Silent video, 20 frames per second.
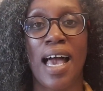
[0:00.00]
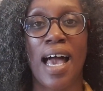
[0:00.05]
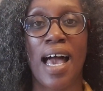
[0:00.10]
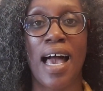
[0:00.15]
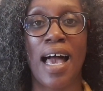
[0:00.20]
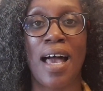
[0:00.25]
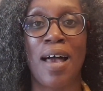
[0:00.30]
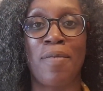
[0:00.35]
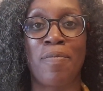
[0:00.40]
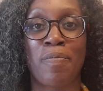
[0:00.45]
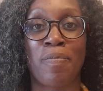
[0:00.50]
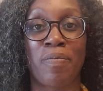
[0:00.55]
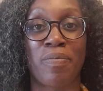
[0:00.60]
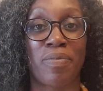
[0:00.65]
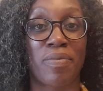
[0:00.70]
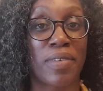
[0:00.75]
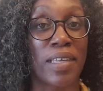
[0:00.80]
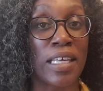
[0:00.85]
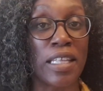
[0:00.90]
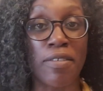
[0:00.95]
in
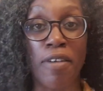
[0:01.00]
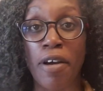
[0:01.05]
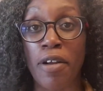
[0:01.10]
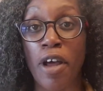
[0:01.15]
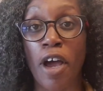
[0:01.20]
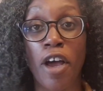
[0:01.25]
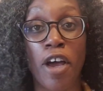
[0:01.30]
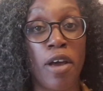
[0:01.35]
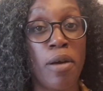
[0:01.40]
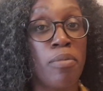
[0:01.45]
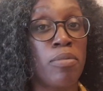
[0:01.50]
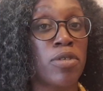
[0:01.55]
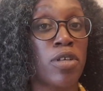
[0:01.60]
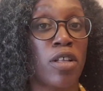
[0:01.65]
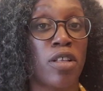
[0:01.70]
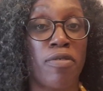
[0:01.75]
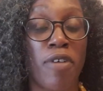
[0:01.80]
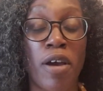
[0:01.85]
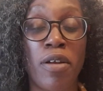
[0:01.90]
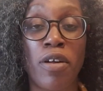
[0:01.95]
their own homes,
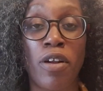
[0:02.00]
on their own